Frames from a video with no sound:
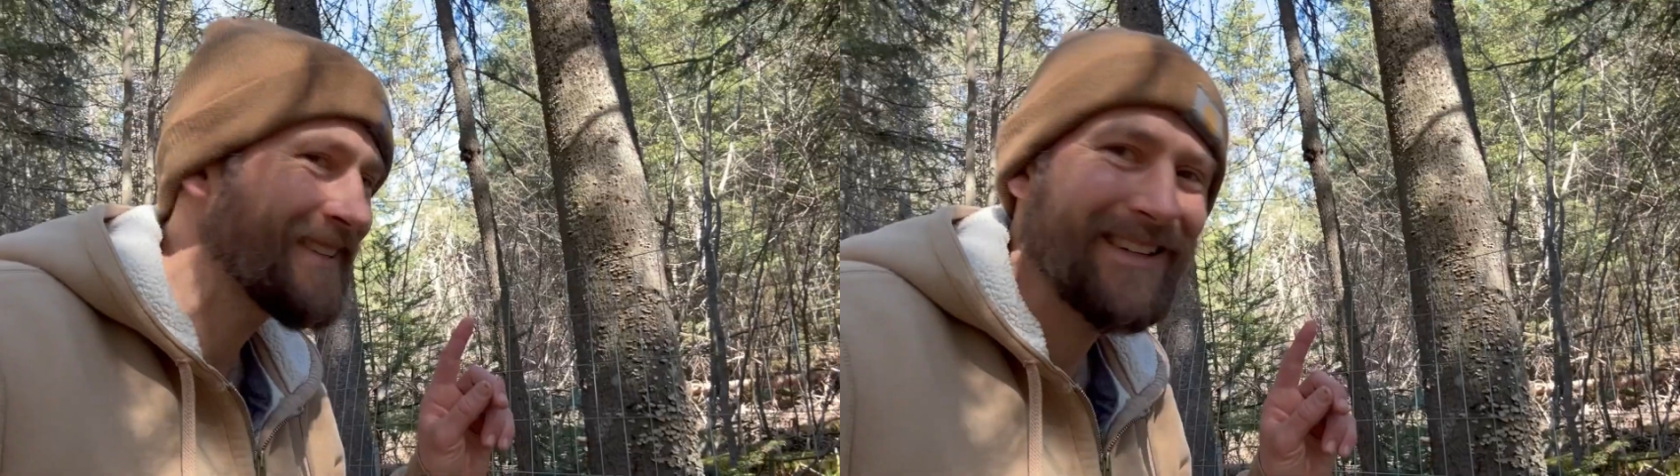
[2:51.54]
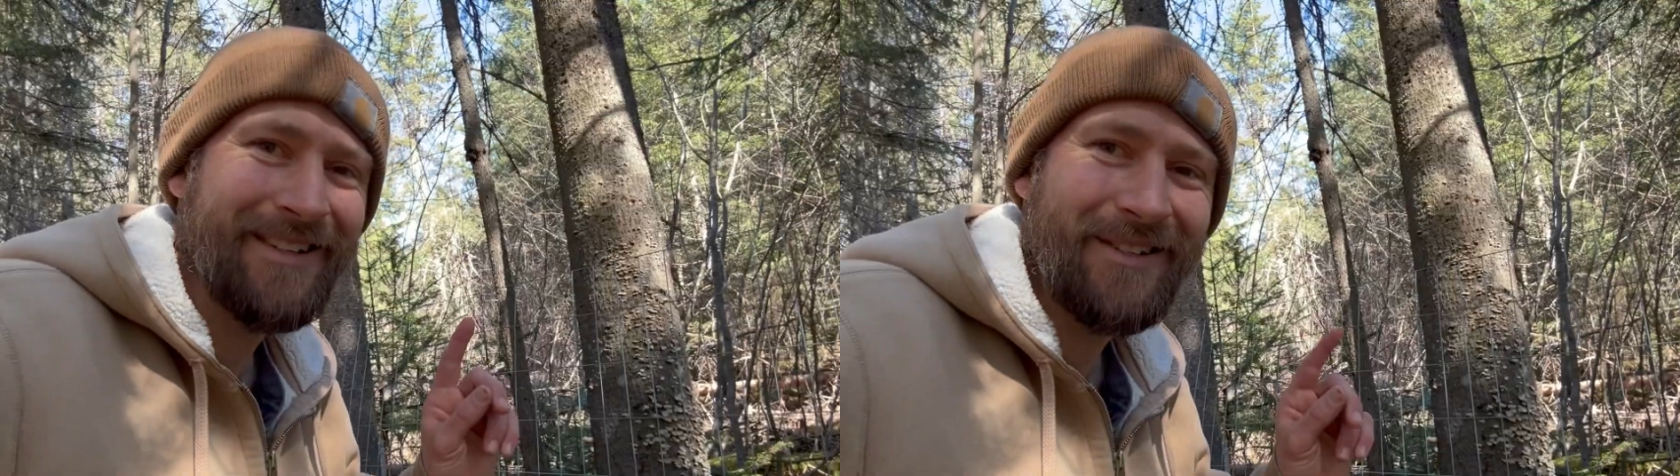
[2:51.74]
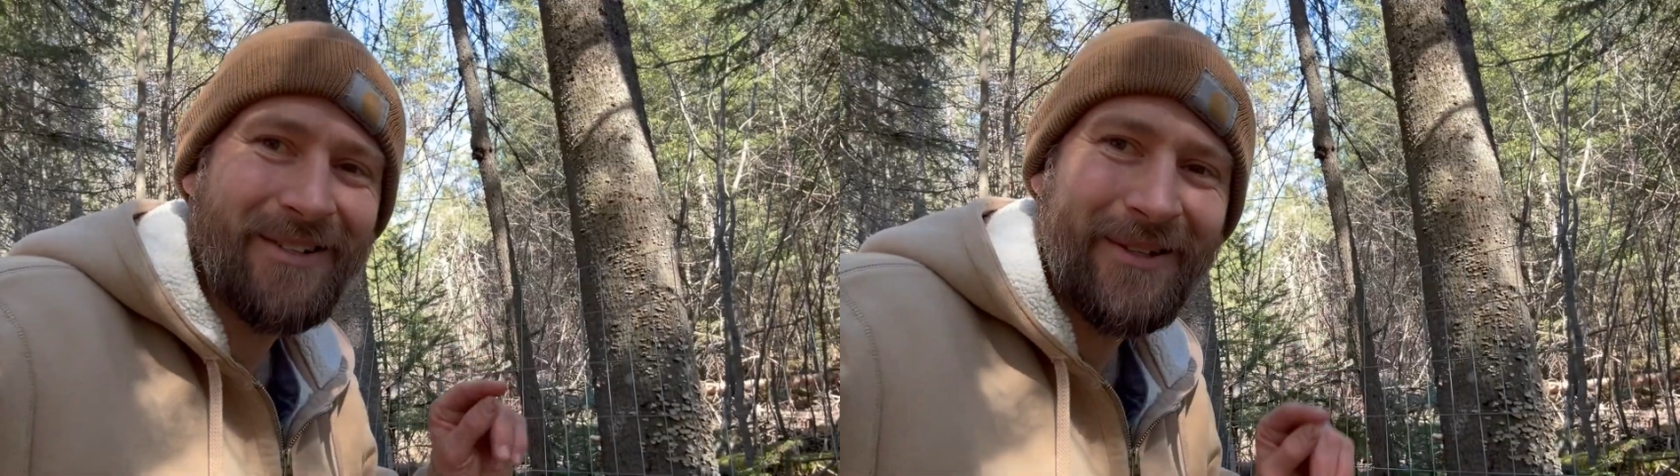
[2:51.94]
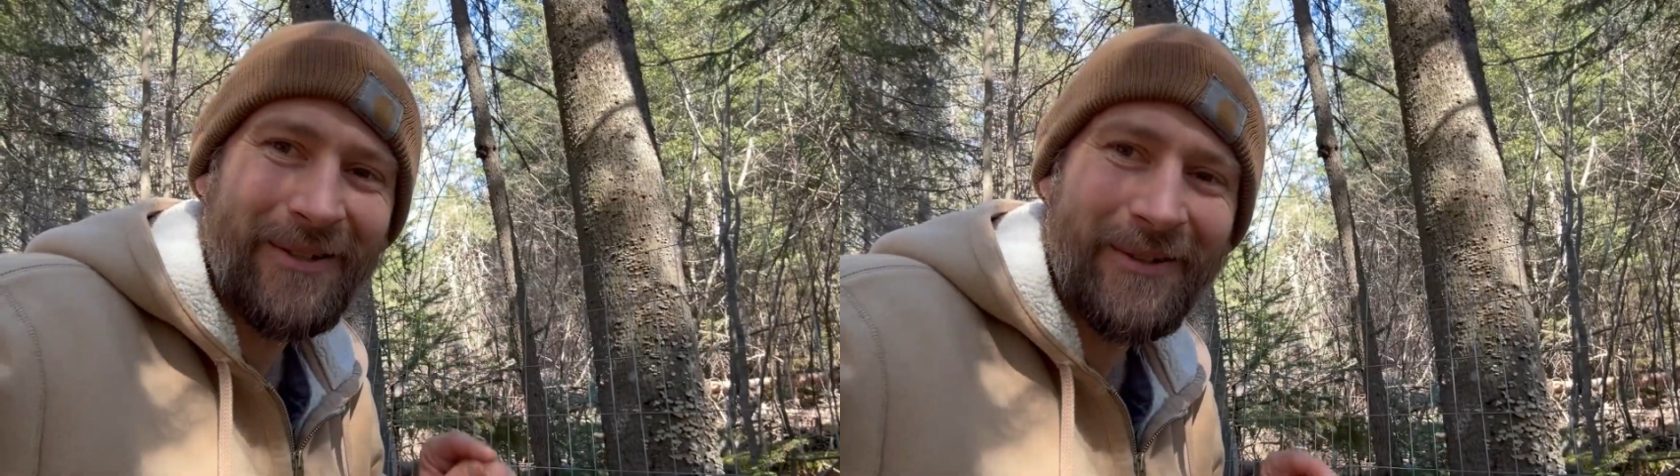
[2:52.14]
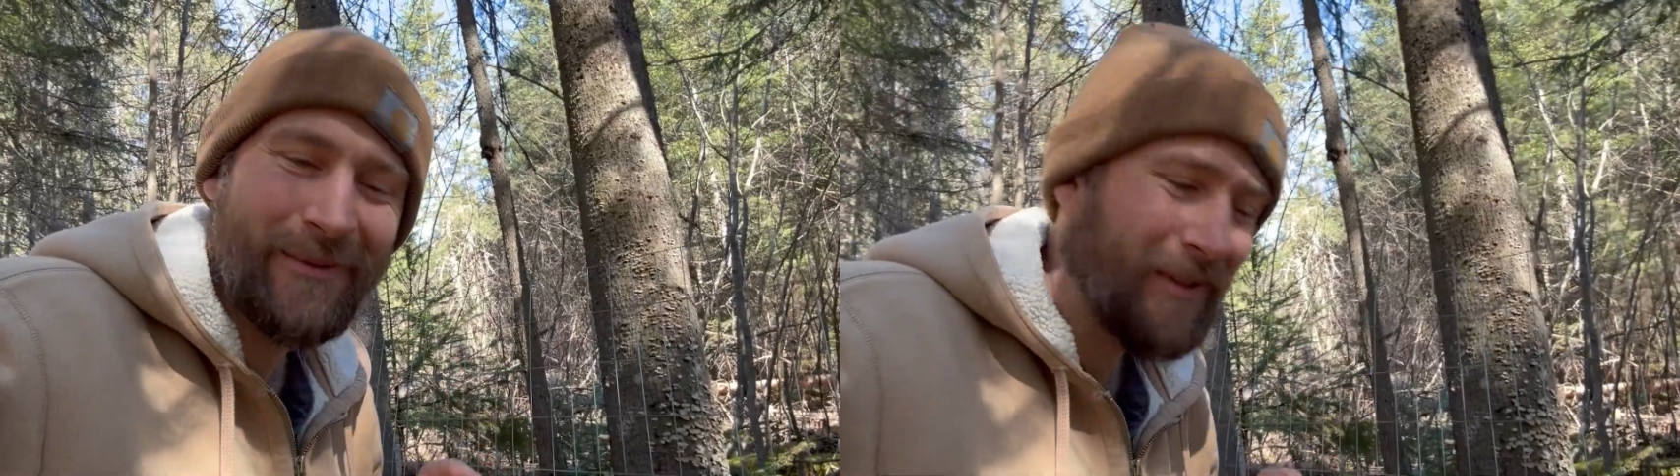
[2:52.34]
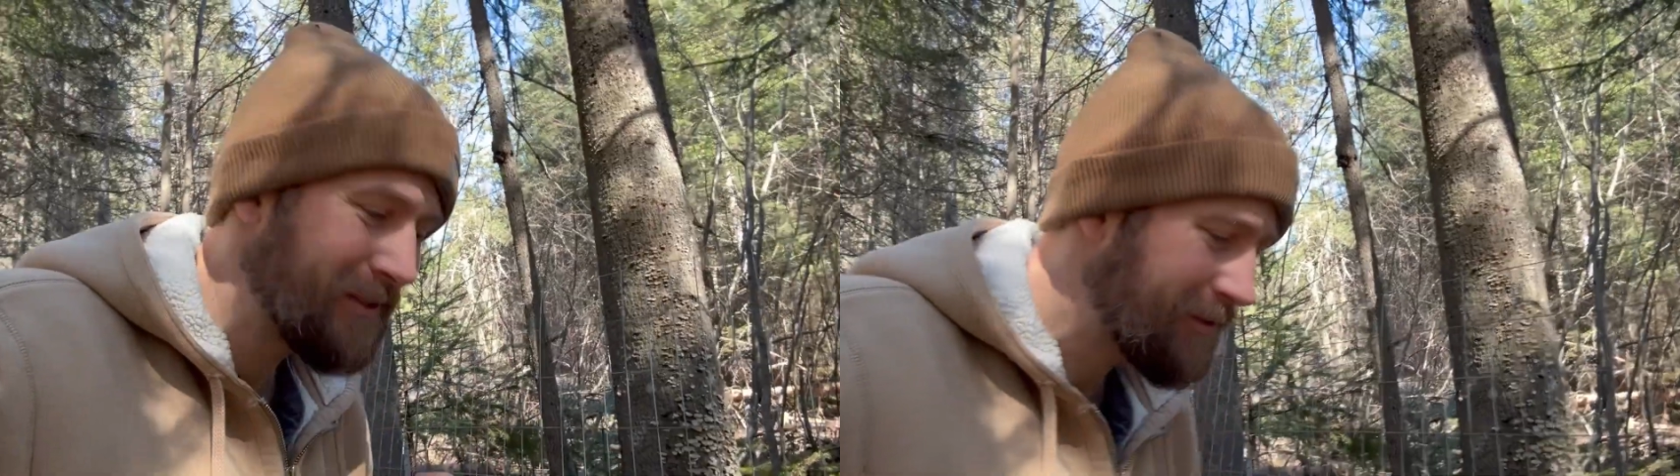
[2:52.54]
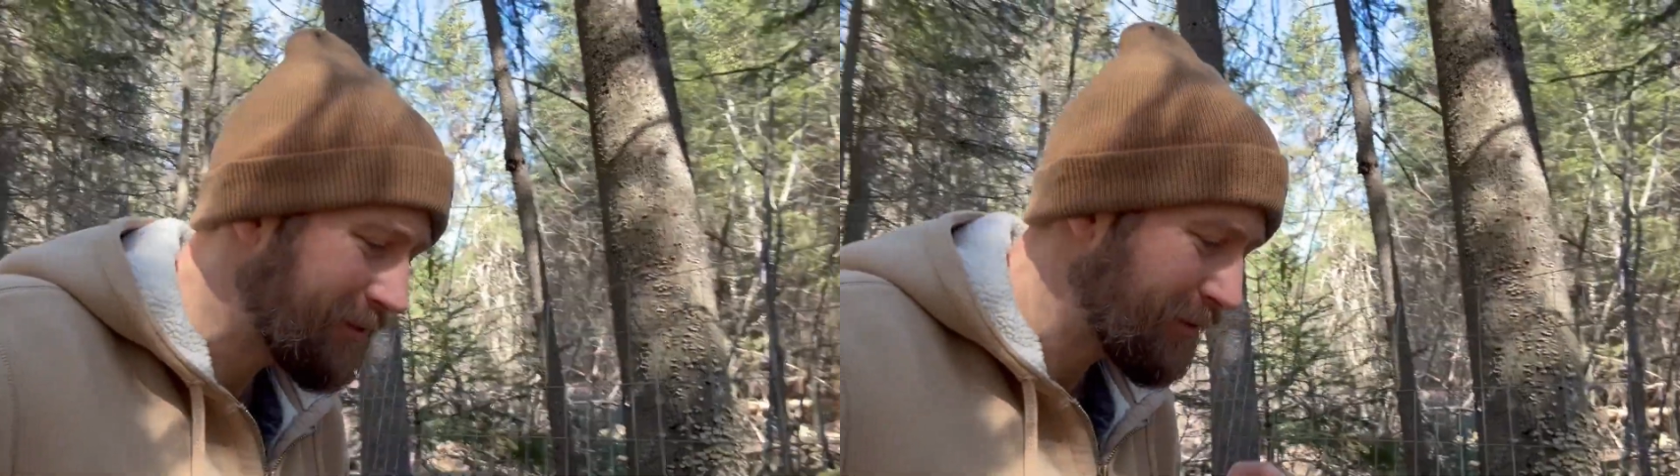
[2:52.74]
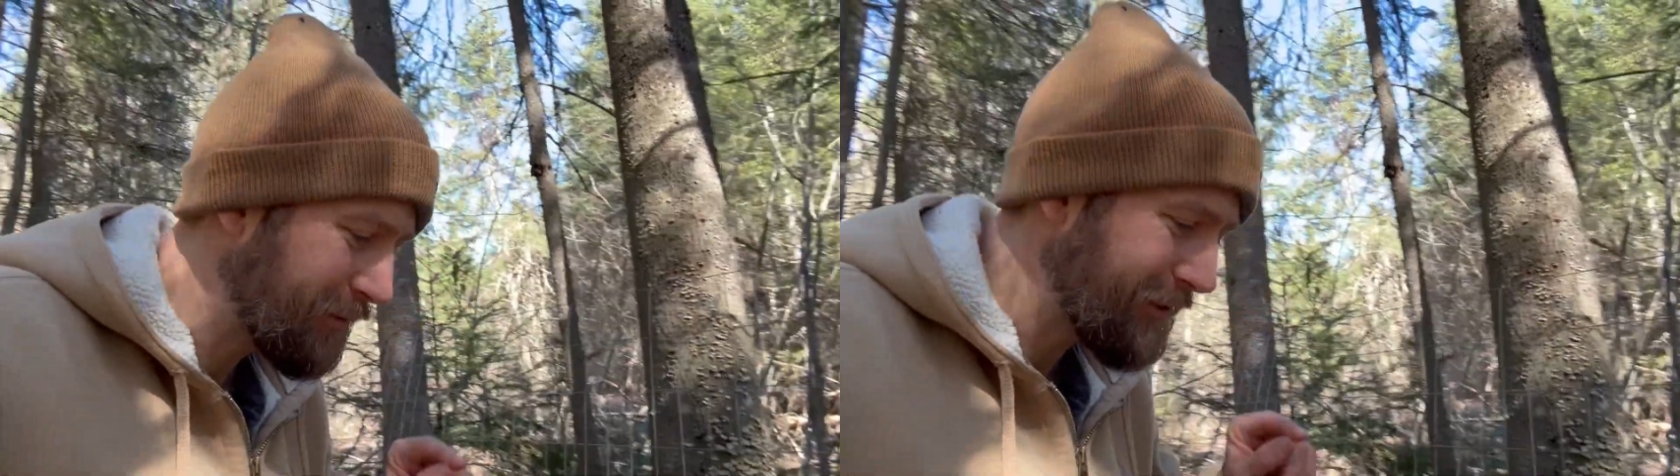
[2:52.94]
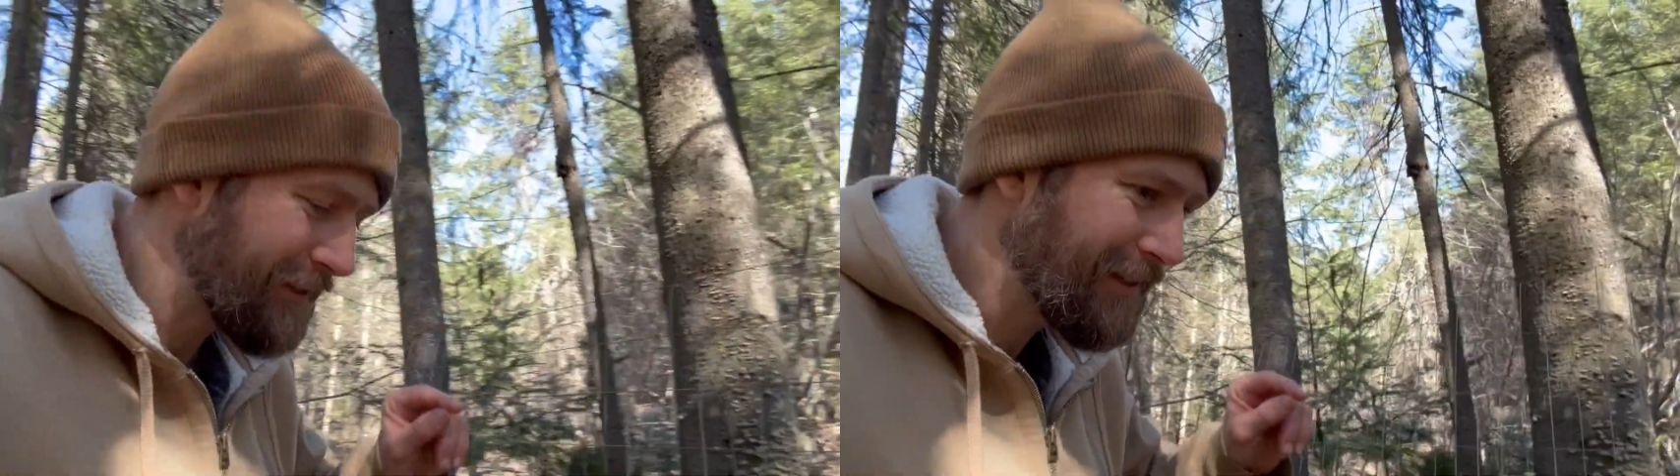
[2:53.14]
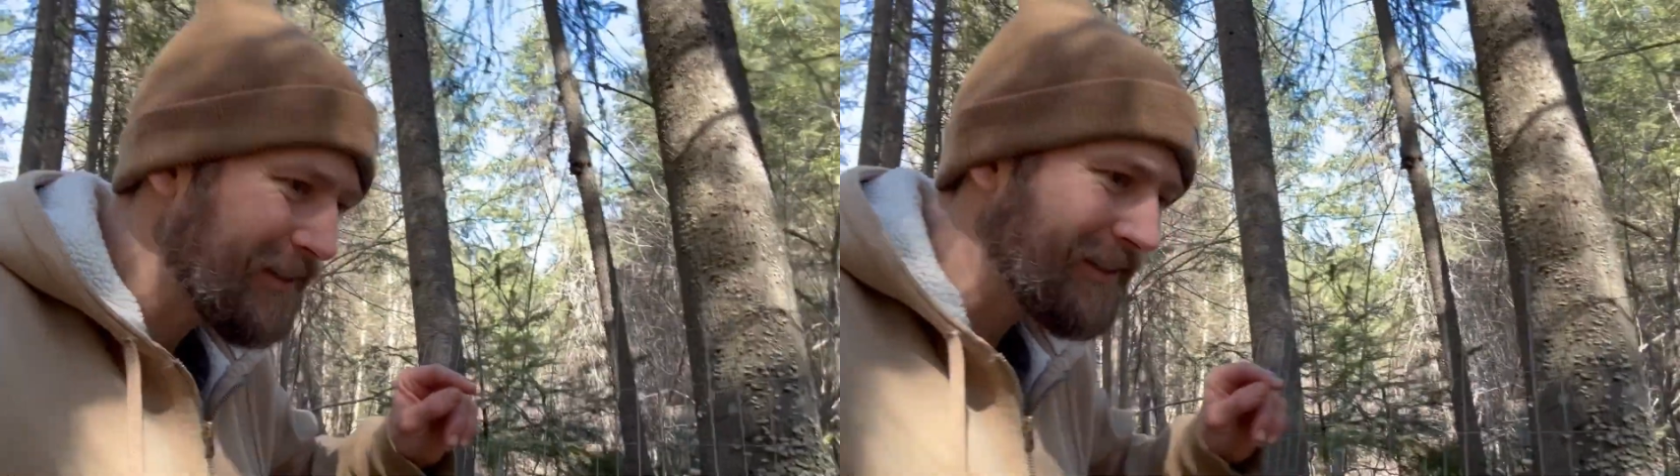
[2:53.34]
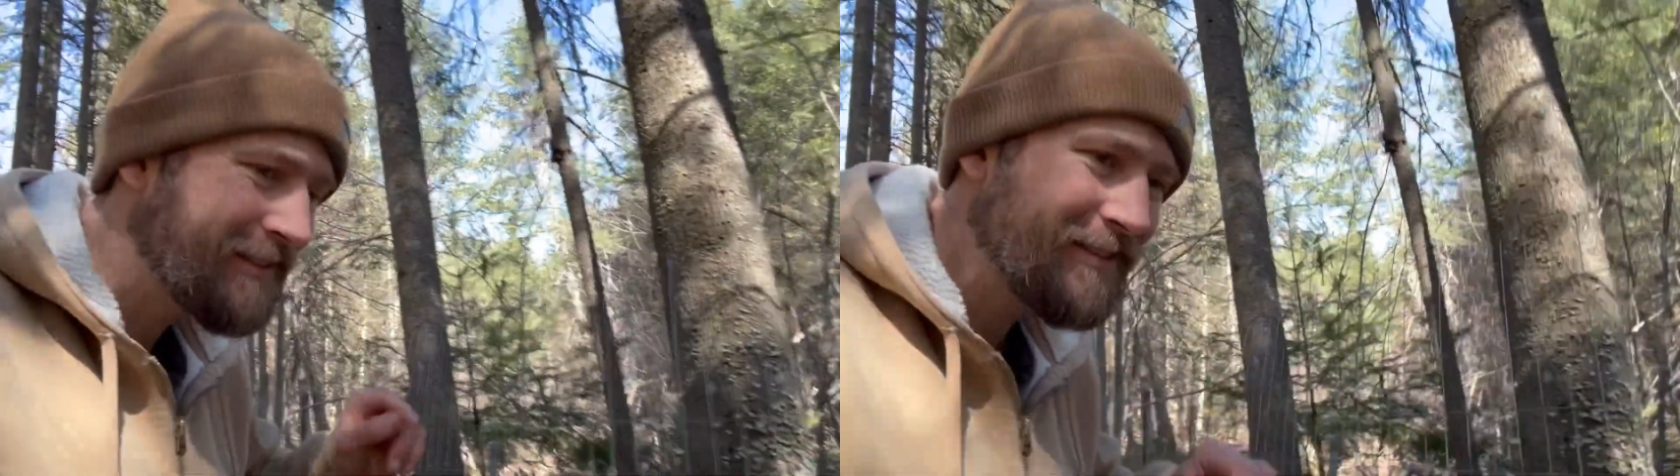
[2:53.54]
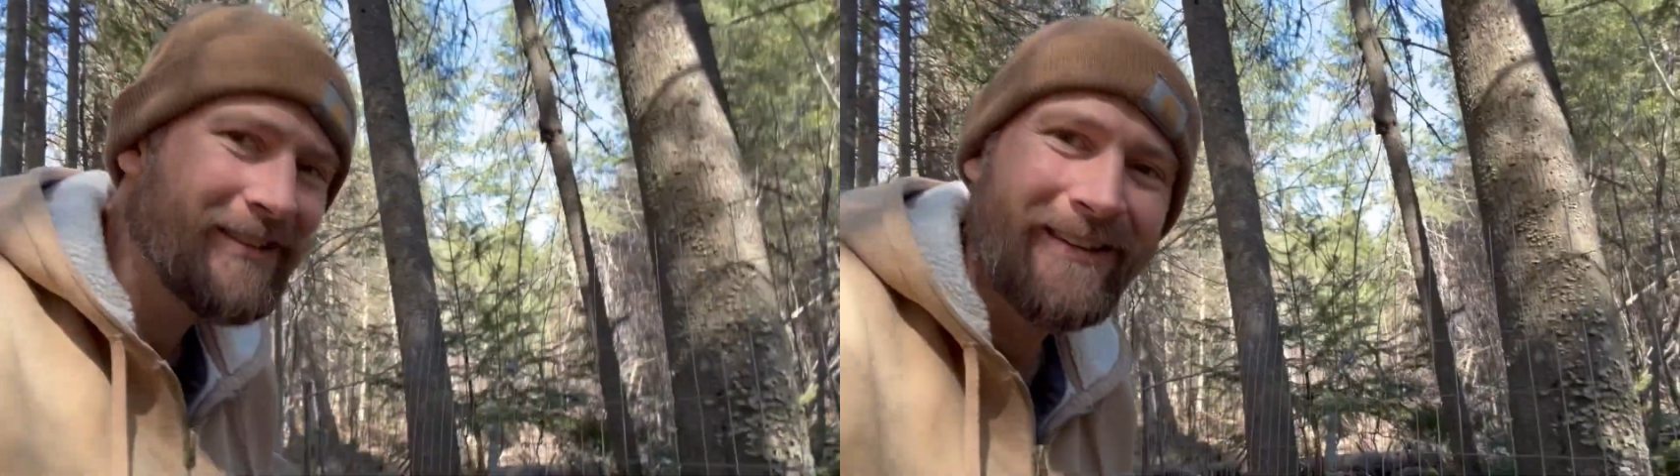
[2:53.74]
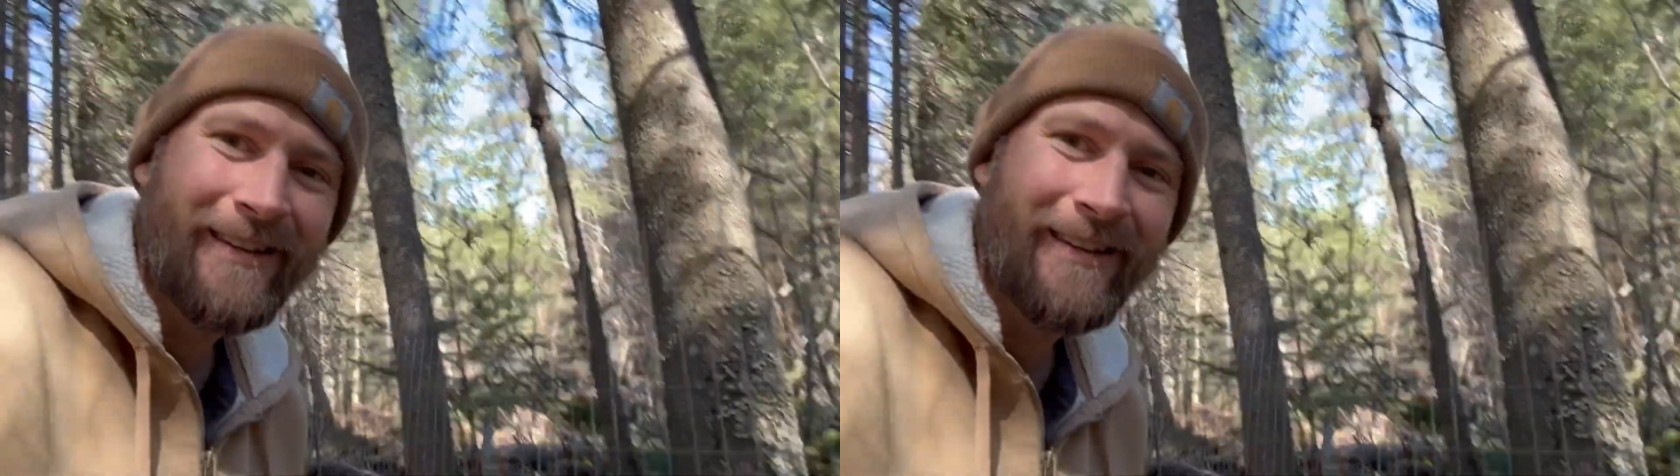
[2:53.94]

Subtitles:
I just heard a red squirrel behind us.